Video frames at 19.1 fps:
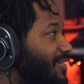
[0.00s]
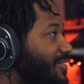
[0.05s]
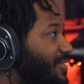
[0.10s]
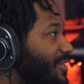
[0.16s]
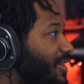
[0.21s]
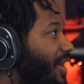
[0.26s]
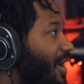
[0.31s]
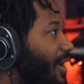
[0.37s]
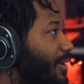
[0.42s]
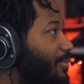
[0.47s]

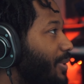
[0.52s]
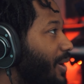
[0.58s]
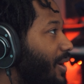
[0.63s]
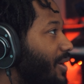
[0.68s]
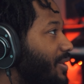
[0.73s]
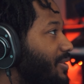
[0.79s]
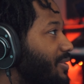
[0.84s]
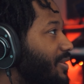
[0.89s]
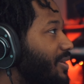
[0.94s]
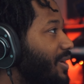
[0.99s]
glide
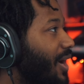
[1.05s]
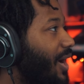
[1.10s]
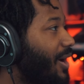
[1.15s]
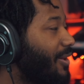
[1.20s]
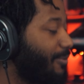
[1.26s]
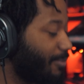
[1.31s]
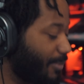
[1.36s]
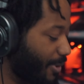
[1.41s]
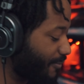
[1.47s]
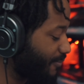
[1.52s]
pads.
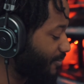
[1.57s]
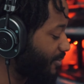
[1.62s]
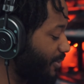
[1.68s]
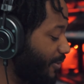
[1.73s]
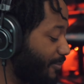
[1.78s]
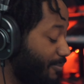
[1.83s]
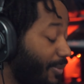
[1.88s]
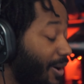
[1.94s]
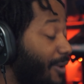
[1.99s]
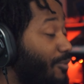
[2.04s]

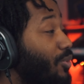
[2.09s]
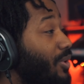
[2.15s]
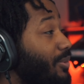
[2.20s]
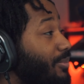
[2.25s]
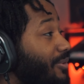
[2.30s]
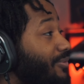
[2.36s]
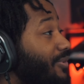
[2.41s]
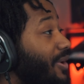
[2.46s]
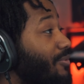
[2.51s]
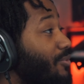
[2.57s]
One of
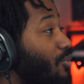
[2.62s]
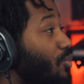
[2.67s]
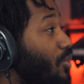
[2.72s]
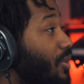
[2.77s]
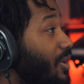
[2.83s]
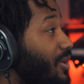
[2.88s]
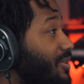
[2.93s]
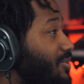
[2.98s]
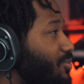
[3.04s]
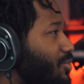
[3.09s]
my favorite
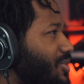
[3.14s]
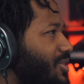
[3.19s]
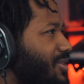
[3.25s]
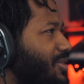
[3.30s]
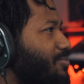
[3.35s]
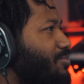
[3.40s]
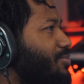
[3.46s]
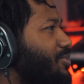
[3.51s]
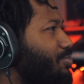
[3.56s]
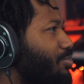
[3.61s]
ones, which
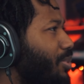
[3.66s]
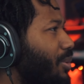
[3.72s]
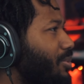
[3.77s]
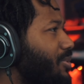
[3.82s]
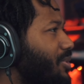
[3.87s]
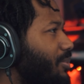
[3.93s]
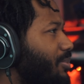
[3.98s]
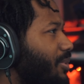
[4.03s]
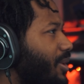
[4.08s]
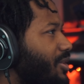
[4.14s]
is probably
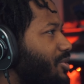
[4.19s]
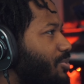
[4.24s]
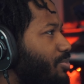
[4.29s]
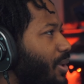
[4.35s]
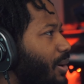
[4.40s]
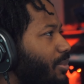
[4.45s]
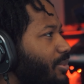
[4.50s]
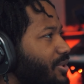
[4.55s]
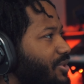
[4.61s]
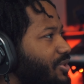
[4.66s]
something I should
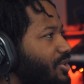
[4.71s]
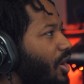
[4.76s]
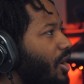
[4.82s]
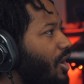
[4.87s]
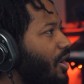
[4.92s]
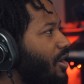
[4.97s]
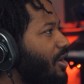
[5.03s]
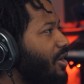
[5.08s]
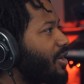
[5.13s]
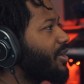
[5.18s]
probably
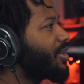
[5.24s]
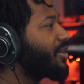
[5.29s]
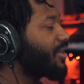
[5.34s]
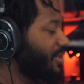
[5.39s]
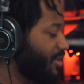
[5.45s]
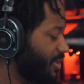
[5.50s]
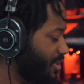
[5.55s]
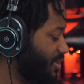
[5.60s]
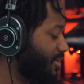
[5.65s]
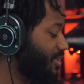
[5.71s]
star,
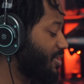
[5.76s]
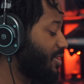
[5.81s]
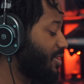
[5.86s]
is